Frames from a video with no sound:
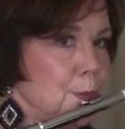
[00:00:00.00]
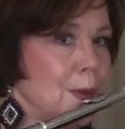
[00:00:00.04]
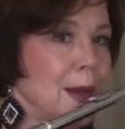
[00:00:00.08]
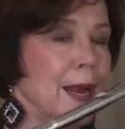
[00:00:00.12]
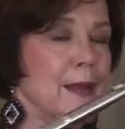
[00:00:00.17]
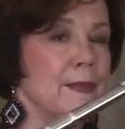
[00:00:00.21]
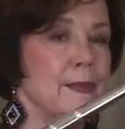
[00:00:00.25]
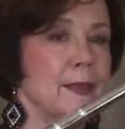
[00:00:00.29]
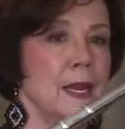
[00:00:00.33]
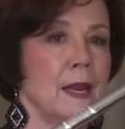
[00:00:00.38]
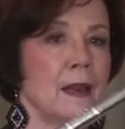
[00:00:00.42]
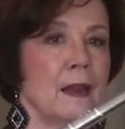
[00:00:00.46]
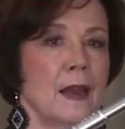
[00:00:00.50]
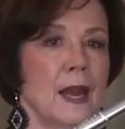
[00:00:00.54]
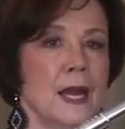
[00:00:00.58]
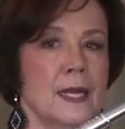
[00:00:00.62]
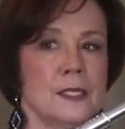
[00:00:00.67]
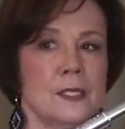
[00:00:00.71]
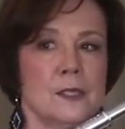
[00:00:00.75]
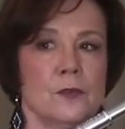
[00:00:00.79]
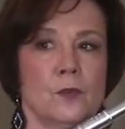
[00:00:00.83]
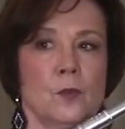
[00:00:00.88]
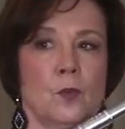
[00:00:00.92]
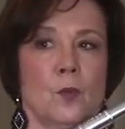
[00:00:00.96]
And then
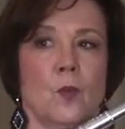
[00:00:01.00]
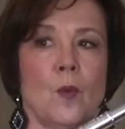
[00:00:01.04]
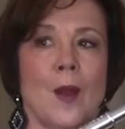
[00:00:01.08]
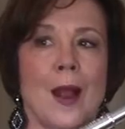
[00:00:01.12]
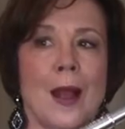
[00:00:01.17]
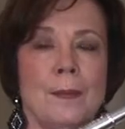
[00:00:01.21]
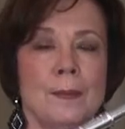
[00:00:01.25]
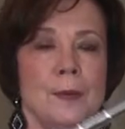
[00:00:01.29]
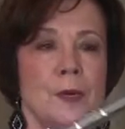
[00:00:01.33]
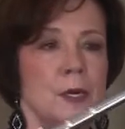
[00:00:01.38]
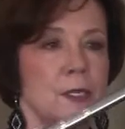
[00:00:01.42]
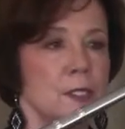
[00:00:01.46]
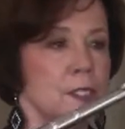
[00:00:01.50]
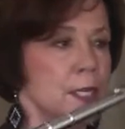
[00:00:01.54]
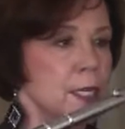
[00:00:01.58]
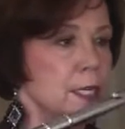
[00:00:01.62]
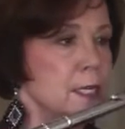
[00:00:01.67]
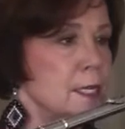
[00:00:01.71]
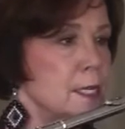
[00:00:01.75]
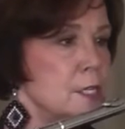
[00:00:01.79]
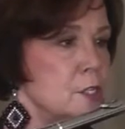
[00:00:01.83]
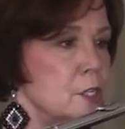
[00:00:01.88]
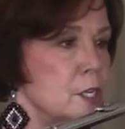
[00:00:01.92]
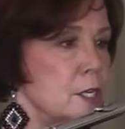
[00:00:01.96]
lots of rapid
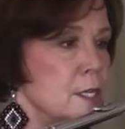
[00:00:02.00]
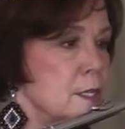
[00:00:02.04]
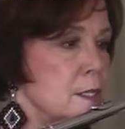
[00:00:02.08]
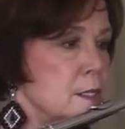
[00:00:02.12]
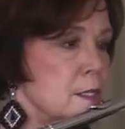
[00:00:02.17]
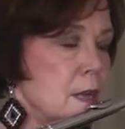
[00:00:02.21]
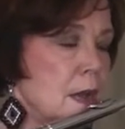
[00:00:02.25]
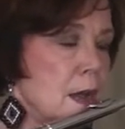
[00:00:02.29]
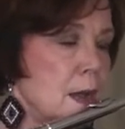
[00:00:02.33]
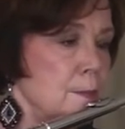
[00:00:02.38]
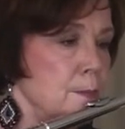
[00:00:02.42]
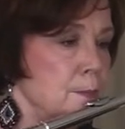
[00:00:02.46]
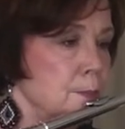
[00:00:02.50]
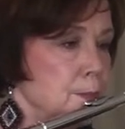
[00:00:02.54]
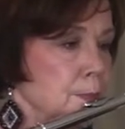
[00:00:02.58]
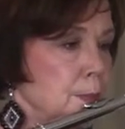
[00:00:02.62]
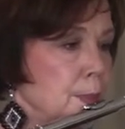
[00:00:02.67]
articulation in the top.